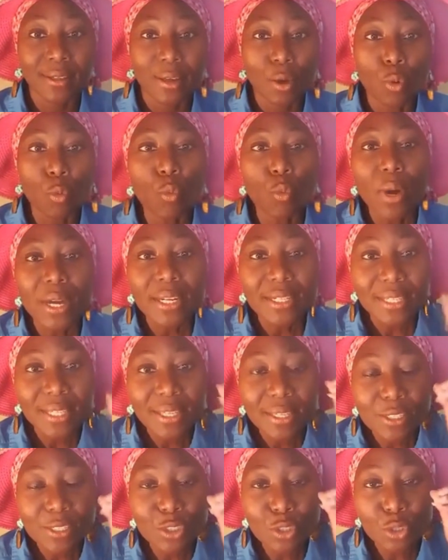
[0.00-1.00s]
What
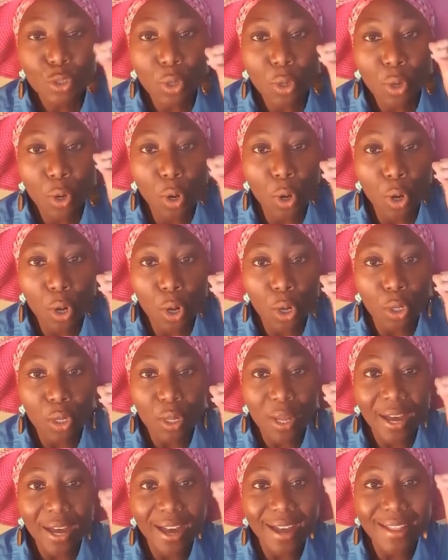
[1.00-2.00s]
is your call
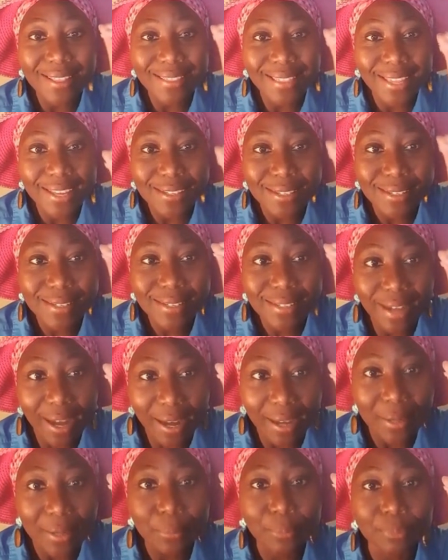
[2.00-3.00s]
at this
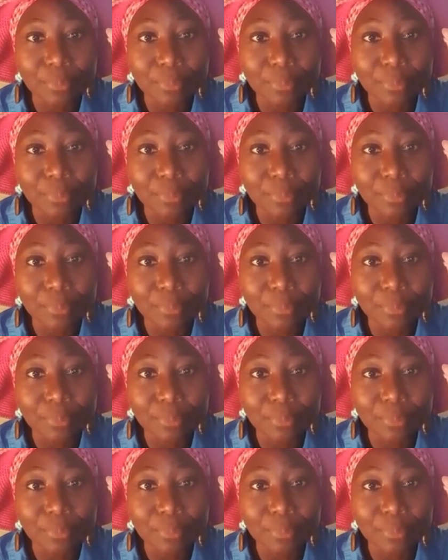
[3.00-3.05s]
time?